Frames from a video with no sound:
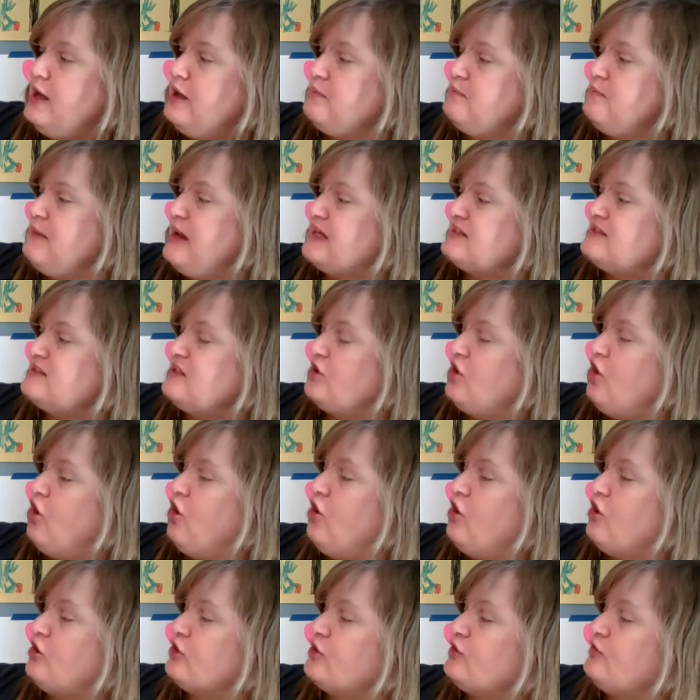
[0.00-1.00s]
makes it
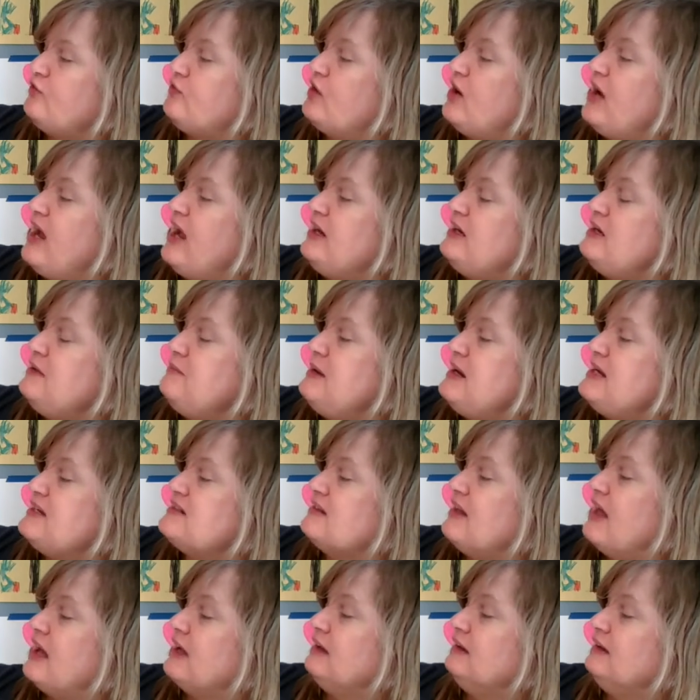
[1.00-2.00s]
harder for enemies
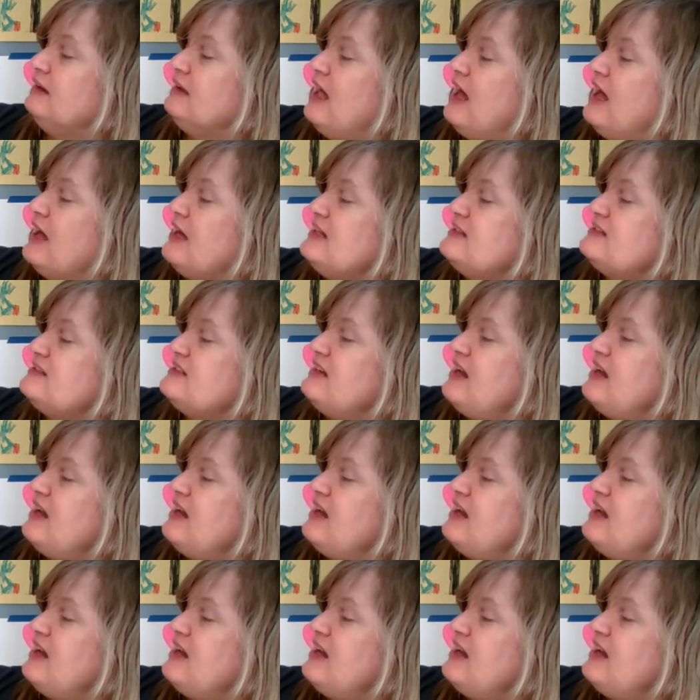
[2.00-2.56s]
like lions